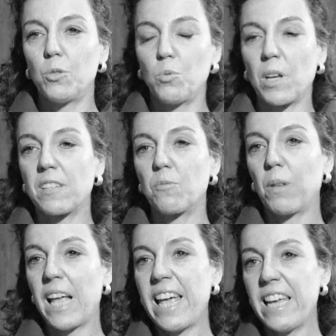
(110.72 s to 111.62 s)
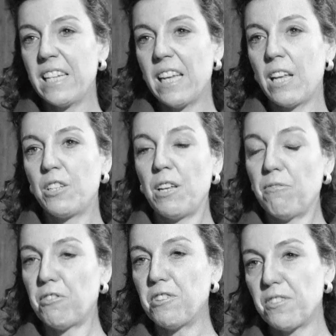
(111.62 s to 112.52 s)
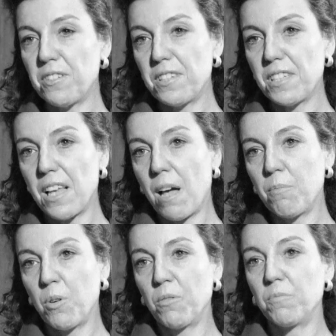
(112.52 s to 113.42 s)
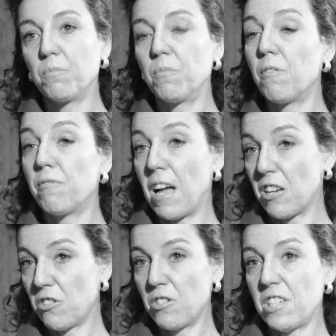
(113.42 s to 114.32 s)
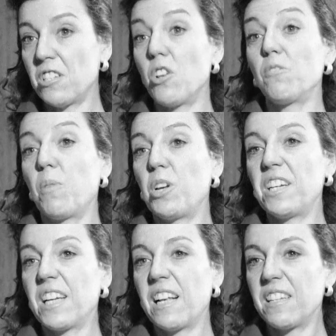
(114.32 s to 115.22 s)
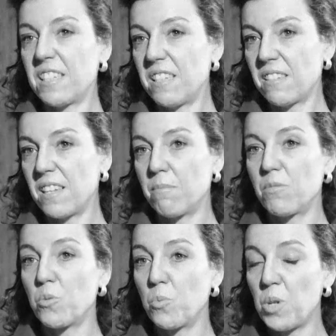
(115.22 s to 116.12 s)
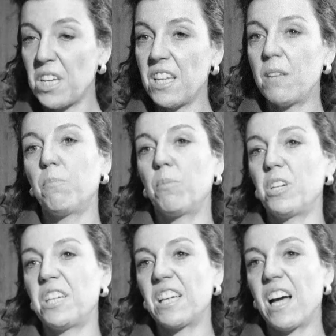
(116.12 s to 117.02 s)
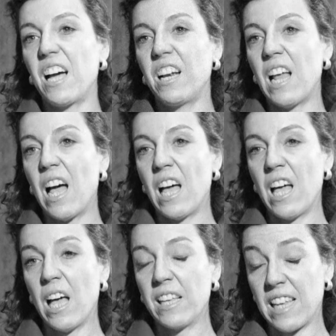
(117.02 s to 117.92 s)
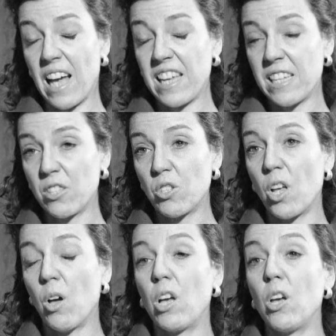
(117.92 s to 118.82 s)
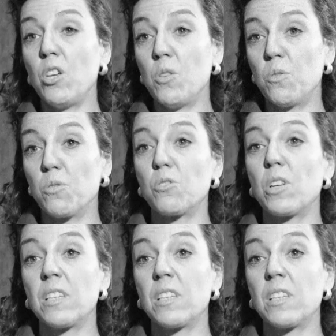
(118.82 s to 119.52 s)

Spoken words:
To explain differences among functioning of political systems, we in political science use